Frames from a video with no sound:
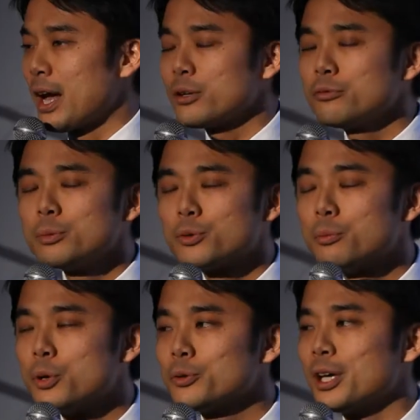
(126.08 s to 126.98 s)
How can we
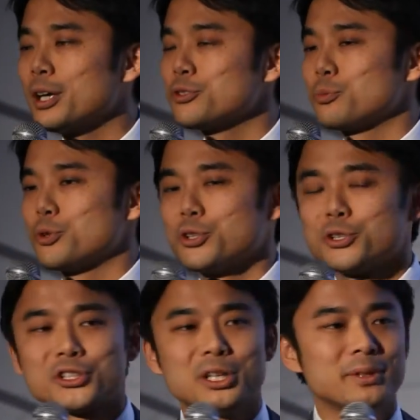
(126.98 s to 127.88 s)
promote
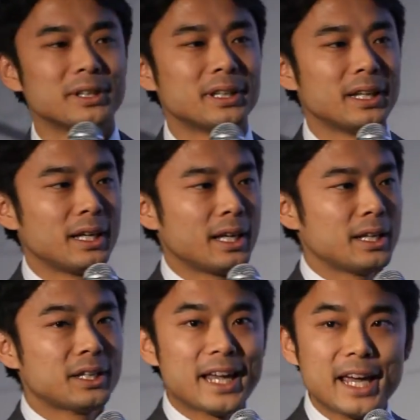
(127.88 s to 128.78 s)
entrepreneurship
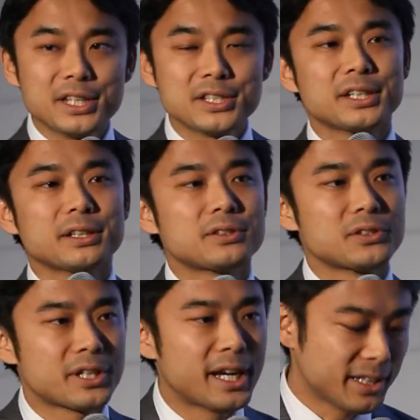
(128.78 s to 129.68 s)
in an aging
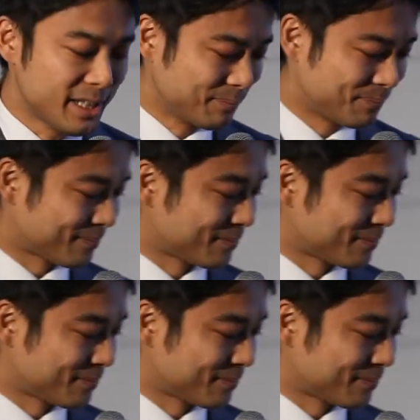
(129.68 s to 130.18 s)
society?